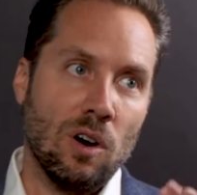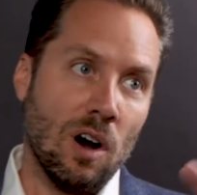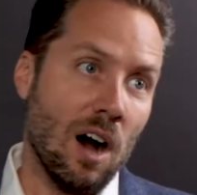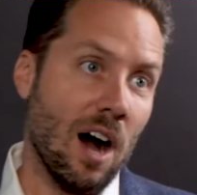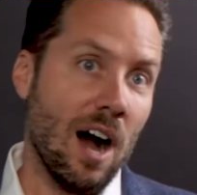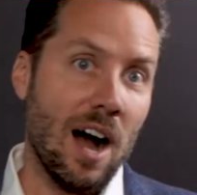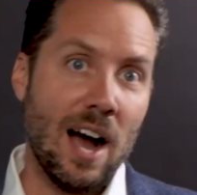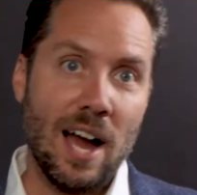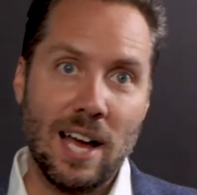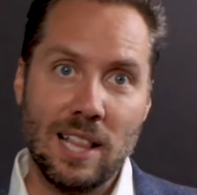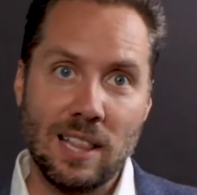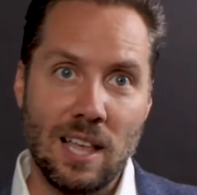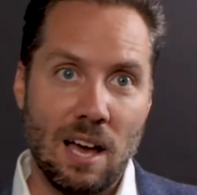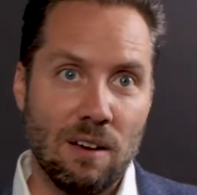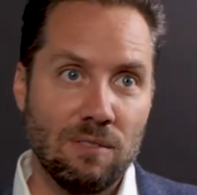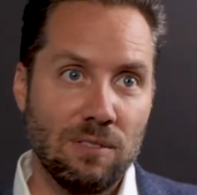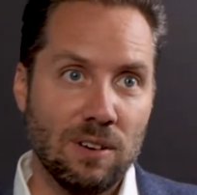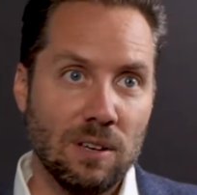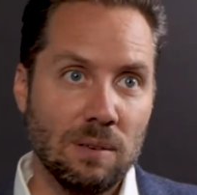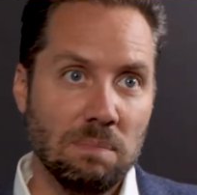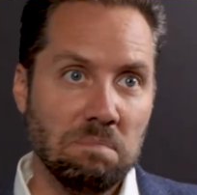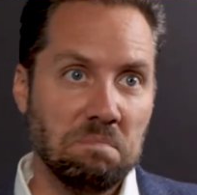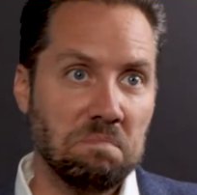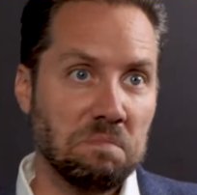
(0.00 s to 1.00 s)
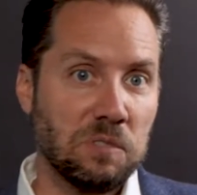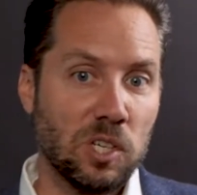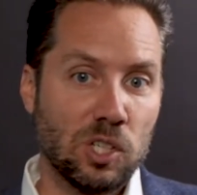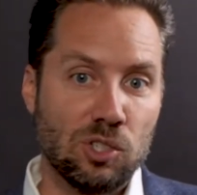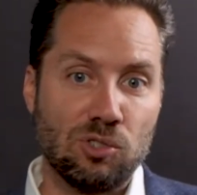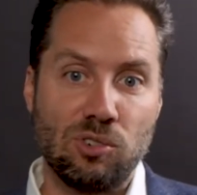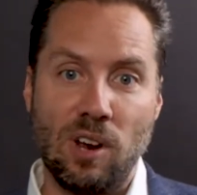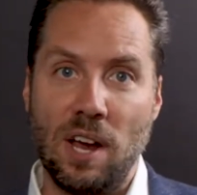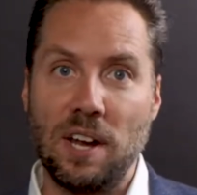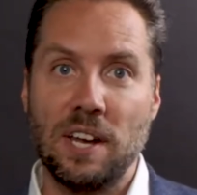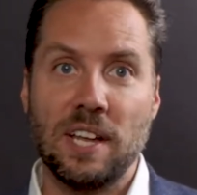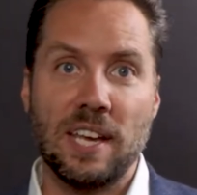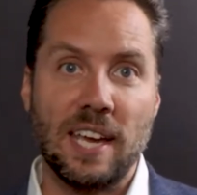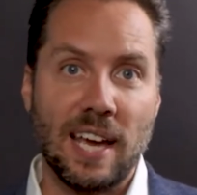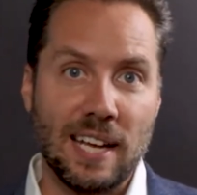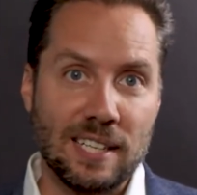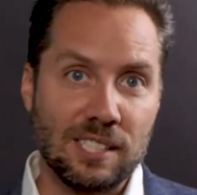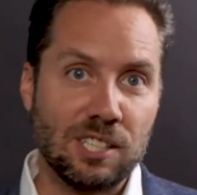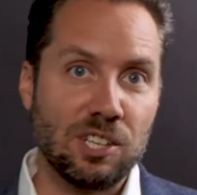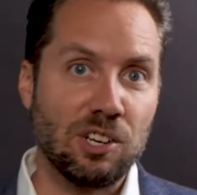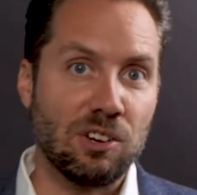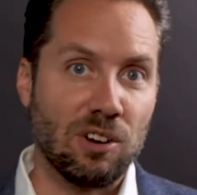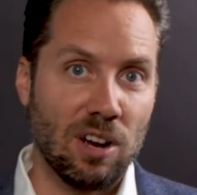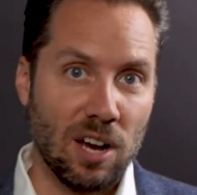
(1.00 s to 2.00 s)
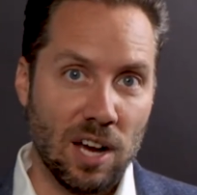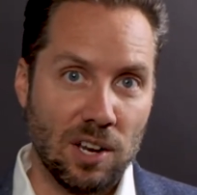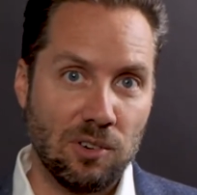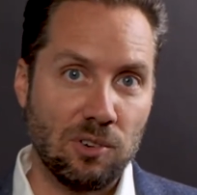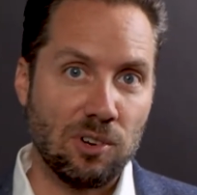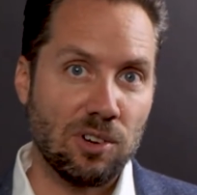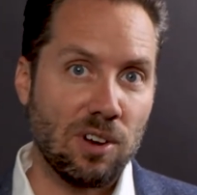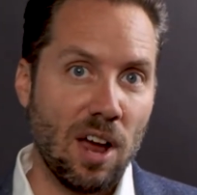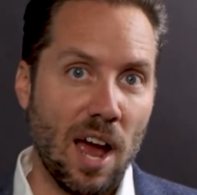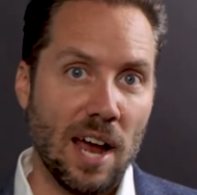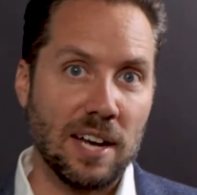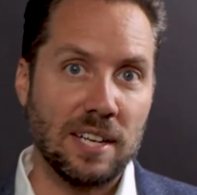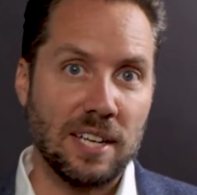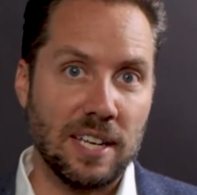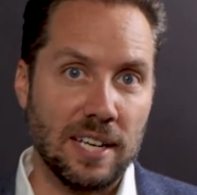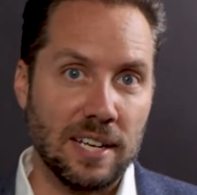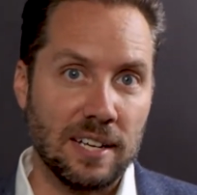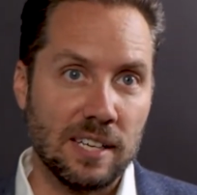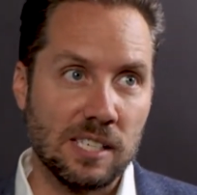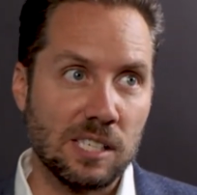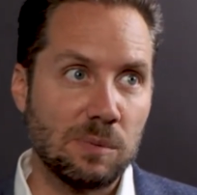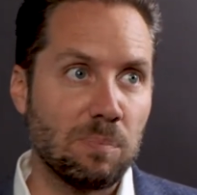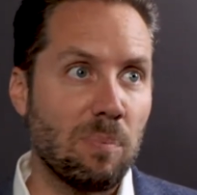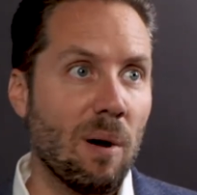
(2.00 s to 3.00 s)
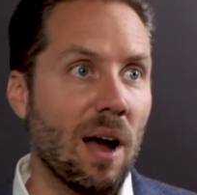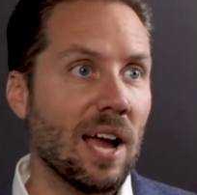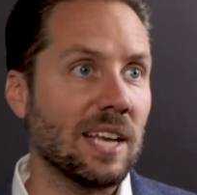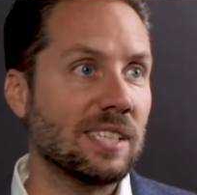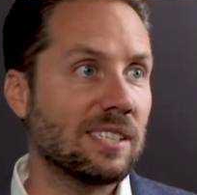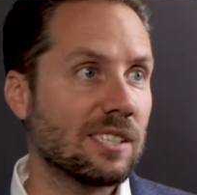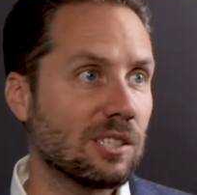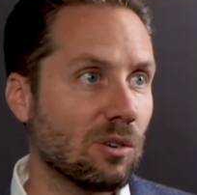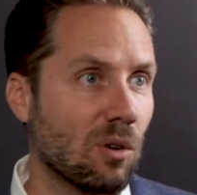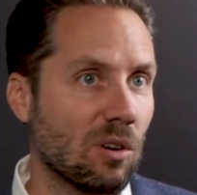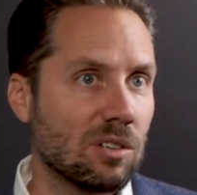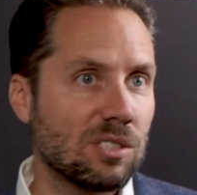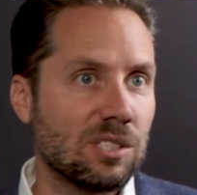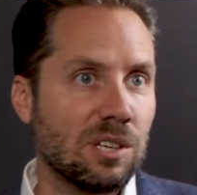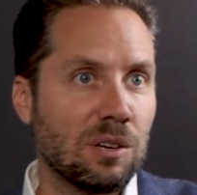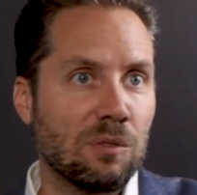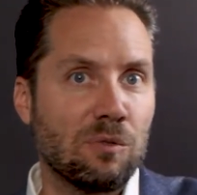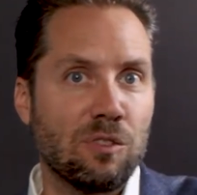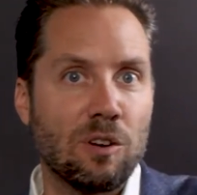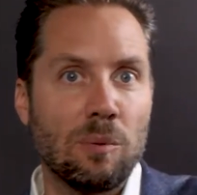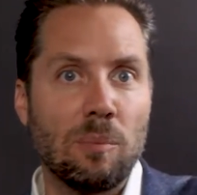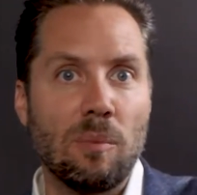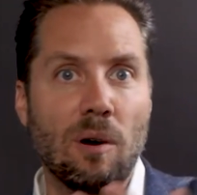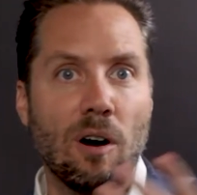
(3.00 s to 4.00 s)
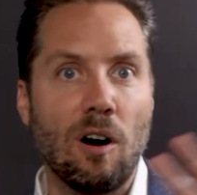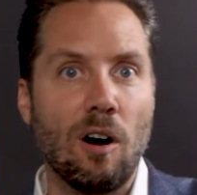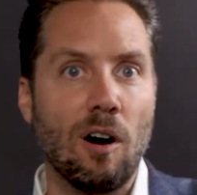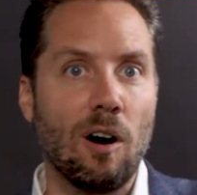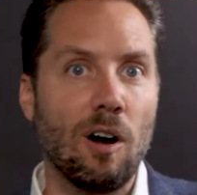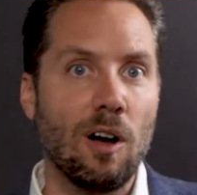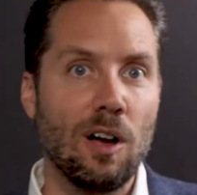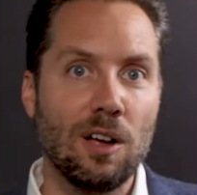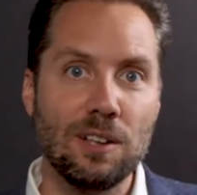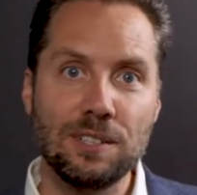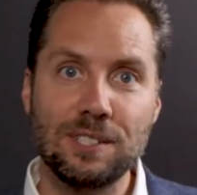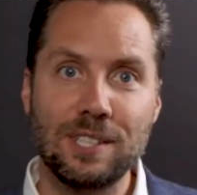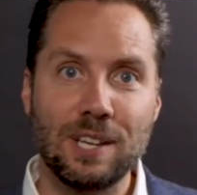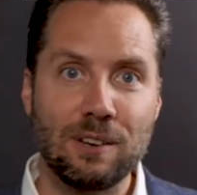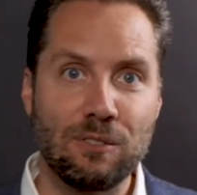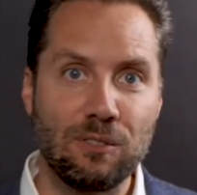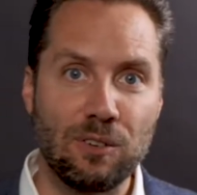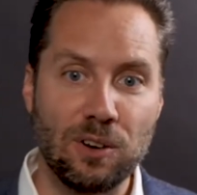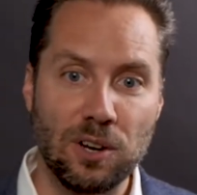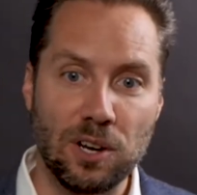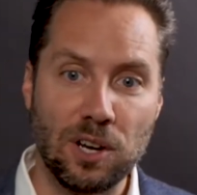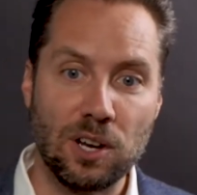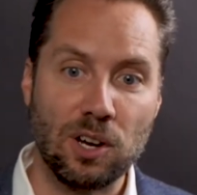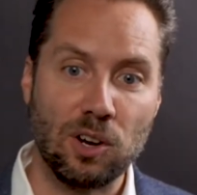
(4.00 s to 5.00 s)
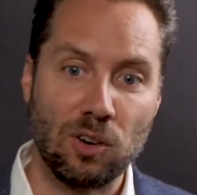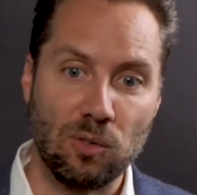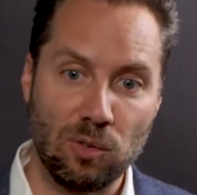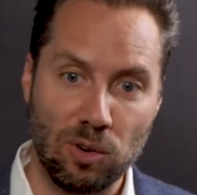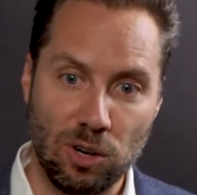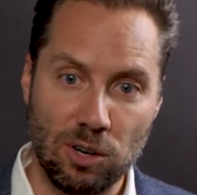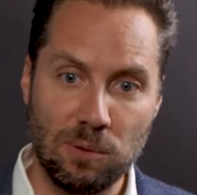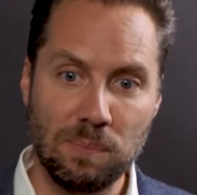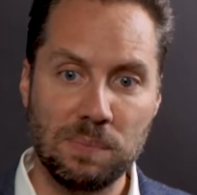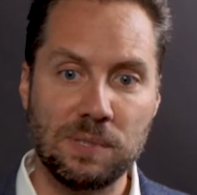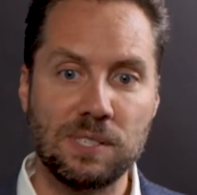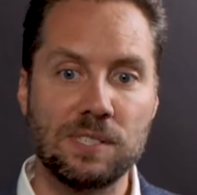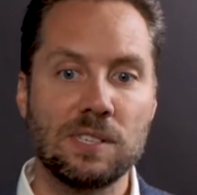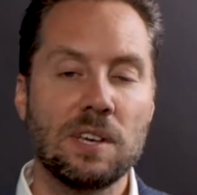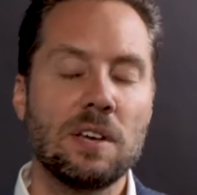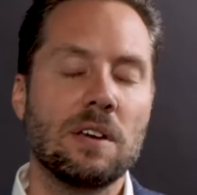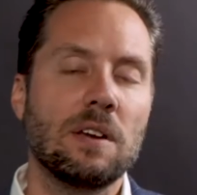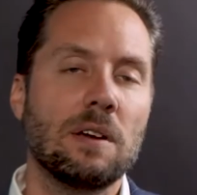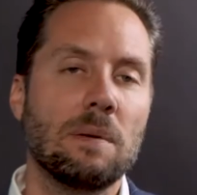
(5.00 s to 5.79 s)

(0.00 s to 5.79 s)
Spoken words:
High level, you're trying to get to your 100 ideas by sourcing from all different groups.